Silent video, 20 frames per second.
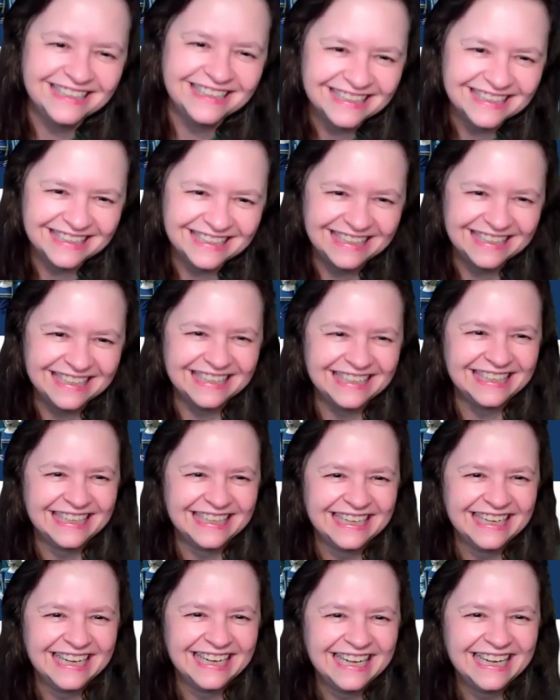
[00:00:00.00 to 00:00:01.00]
that. I did make
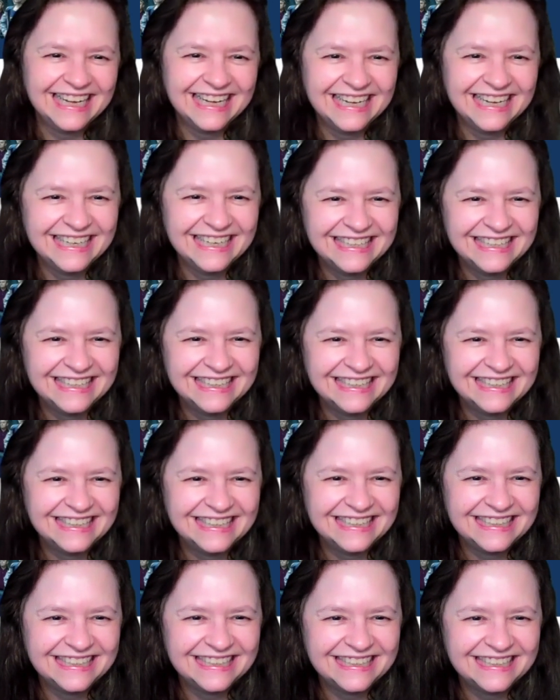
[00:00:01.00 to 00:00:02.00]
up that pancake
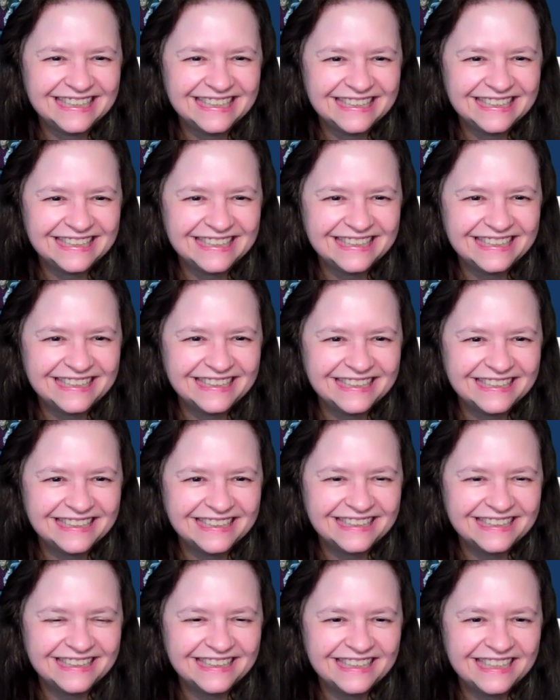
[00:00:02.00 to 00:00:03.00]
recipe.
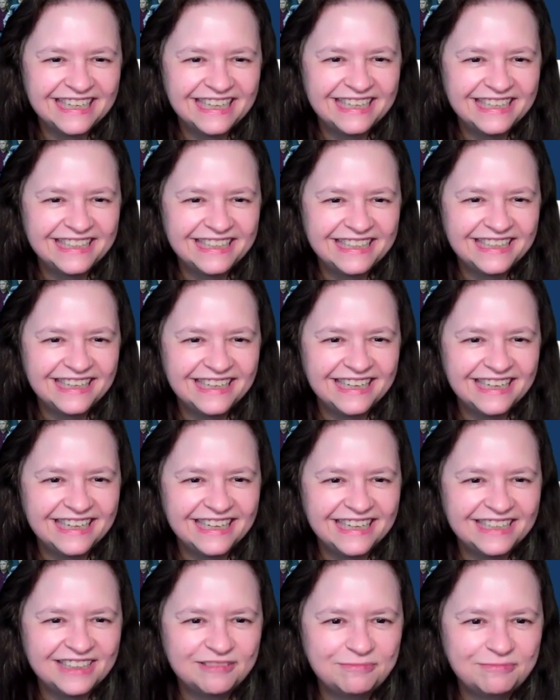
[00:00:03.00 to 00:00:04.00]

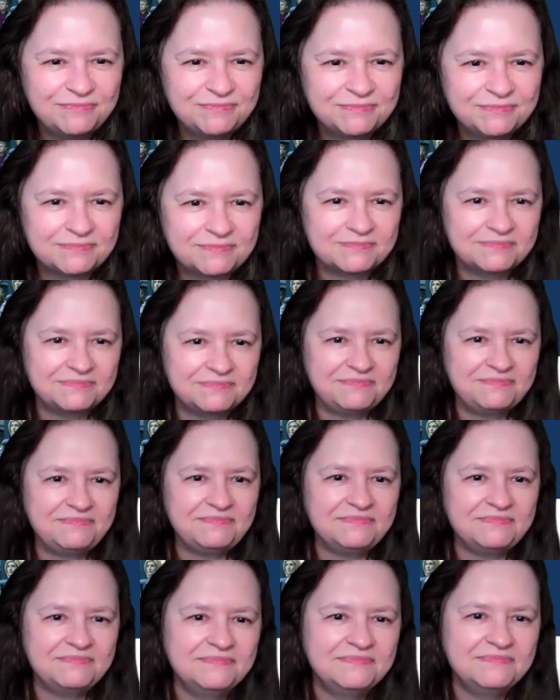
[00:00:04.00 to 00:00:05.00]
I've had to be pretty
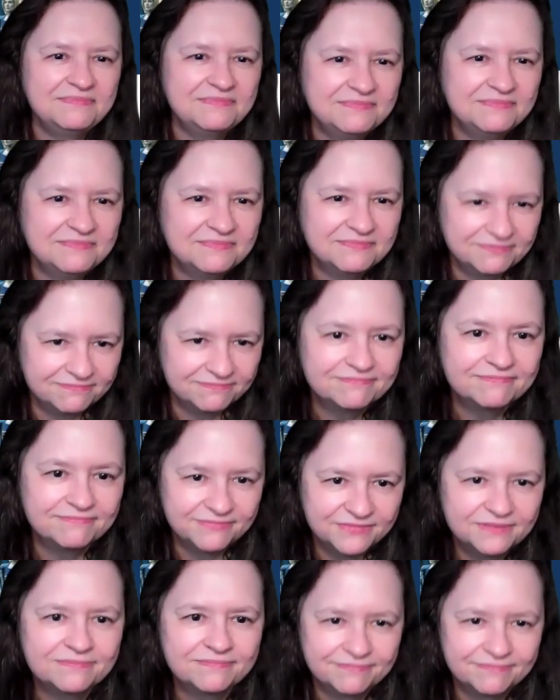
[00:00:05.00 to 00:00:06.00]
inventive with all my food
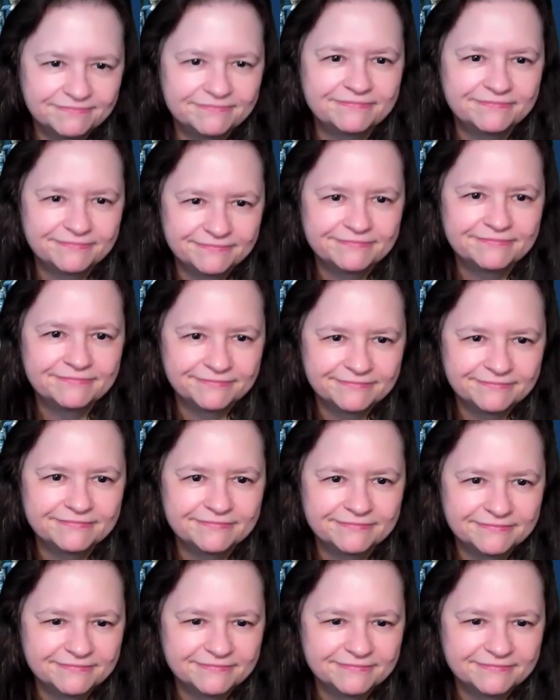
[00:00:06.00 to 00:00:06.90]
allergies, and I'm sorry to